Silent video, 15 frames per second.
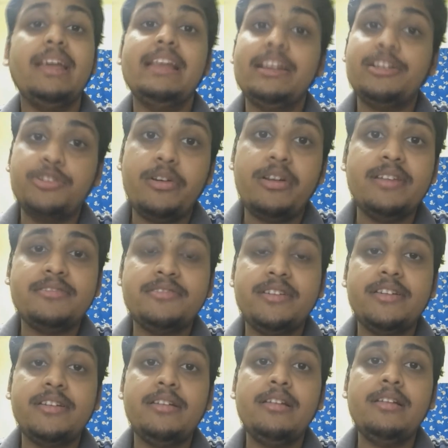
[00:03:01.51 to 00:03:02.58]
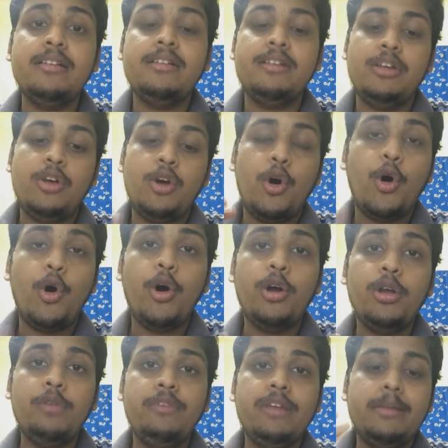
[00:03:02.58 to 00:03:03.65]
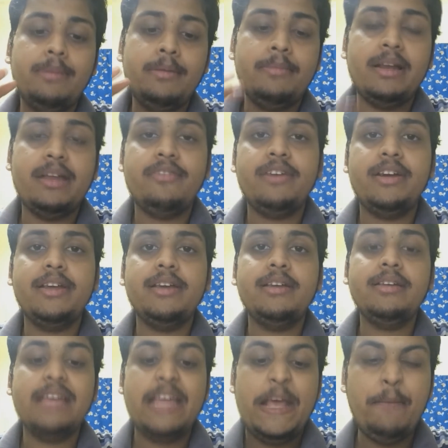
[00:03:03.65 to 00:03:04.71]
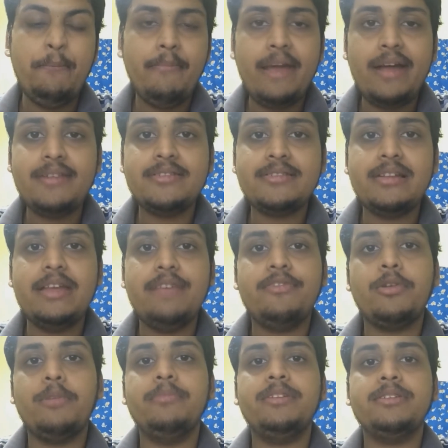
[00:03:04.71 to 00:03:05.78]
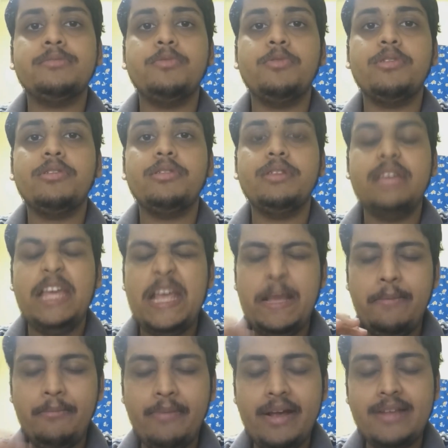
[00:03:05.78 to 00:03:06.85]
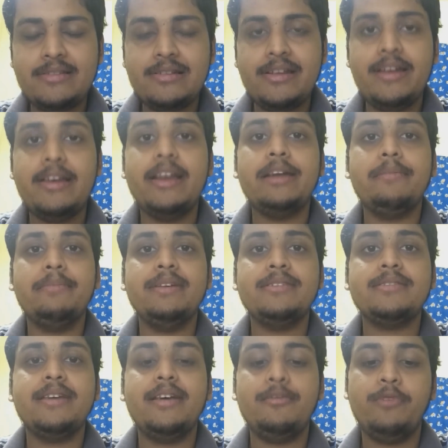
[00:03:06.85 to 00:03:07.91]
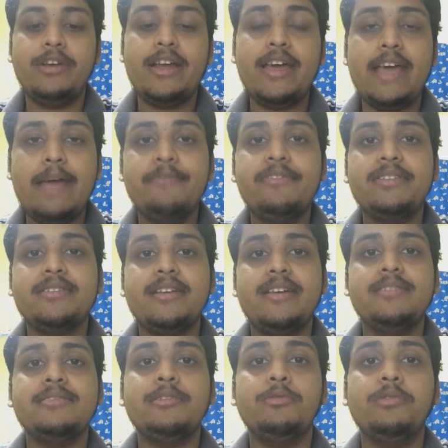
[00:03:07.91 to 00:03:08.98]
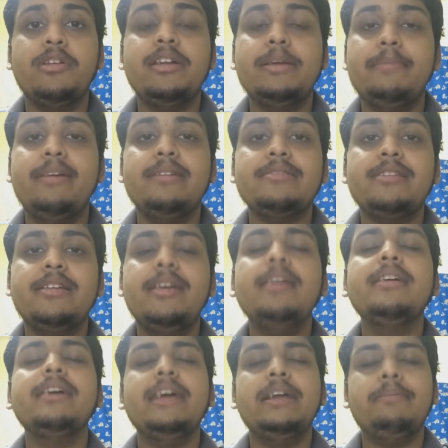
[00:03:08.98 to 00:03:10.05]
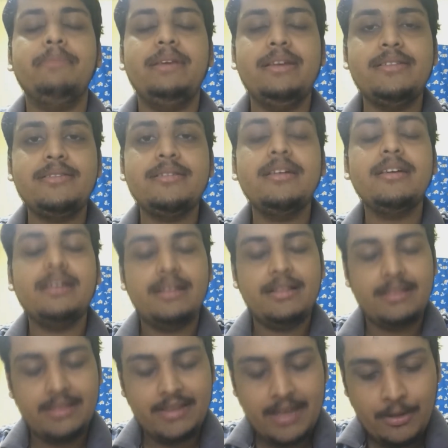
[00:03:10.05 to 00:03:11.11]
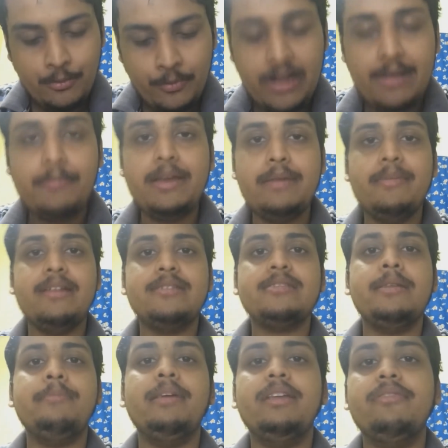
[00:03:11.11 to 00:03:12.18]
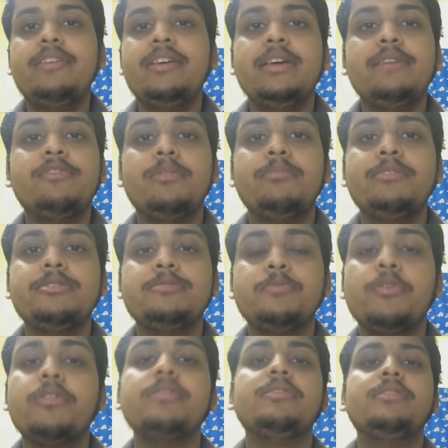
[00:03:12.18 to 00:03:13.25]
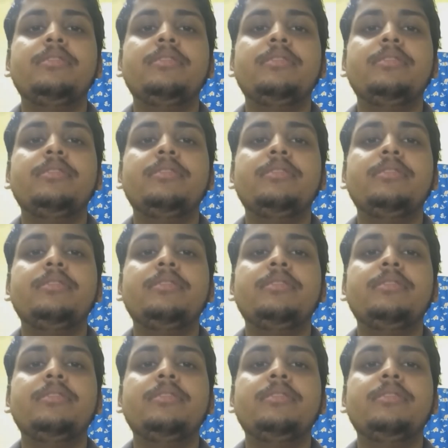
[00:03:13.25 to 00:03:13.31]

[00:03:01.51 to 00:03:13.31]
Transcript: electronics general, all will be benefiting immensely from this book. Immensely, let me say, when I emphasize the word immensely, it means they will be immensely benefiting from this book.